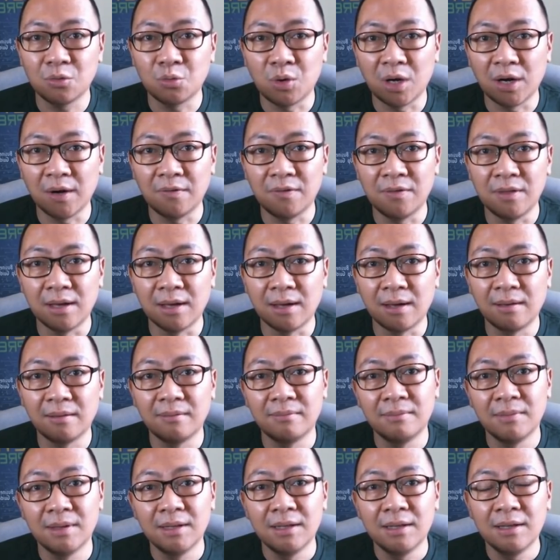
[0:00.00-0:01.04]
one of the
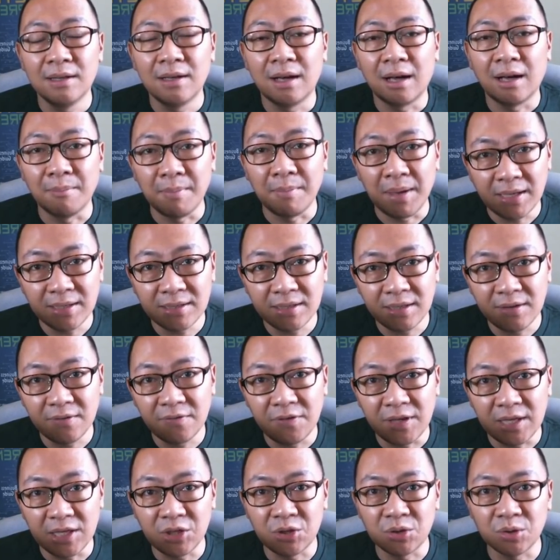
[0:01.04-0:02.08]
amazing
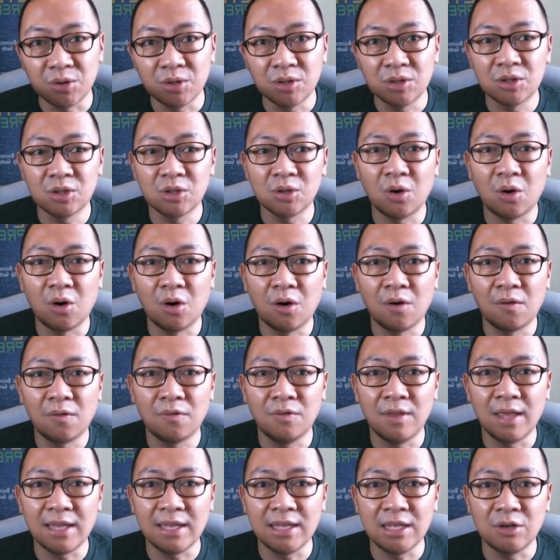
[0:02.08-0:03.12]
features
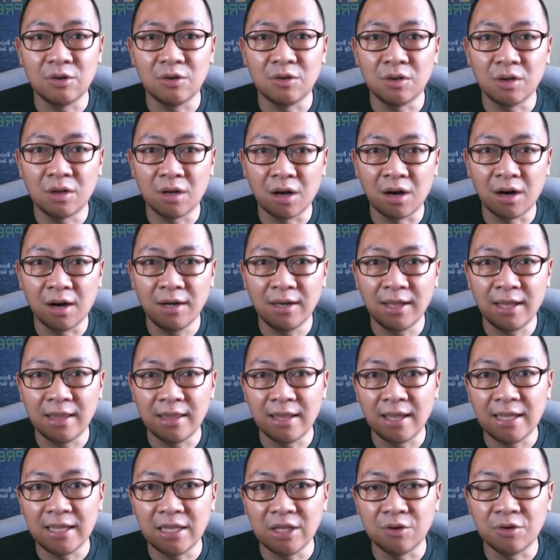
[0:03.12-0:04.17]
of the EON Card
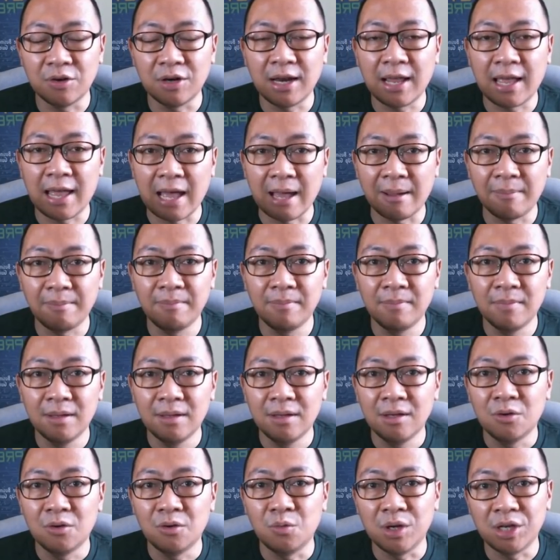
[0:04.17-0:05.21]
and the EON app,
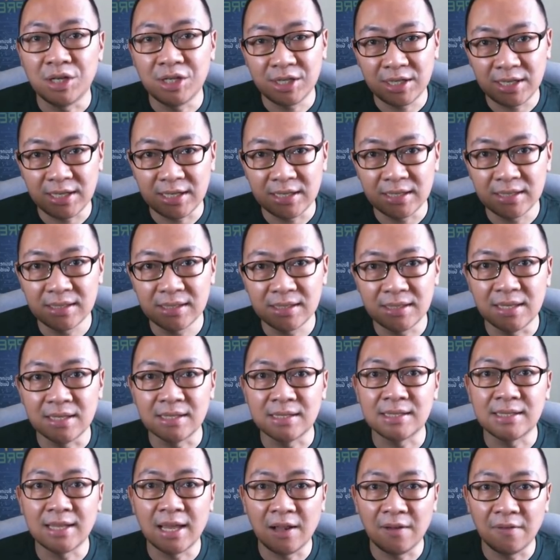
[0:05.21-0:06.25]
which is the
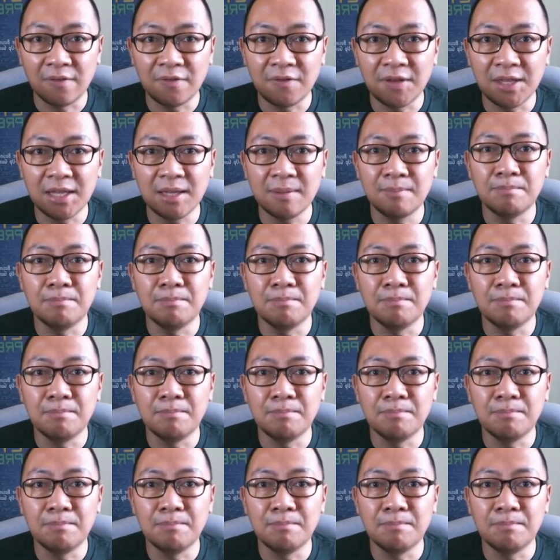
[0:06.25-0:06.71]
Selfie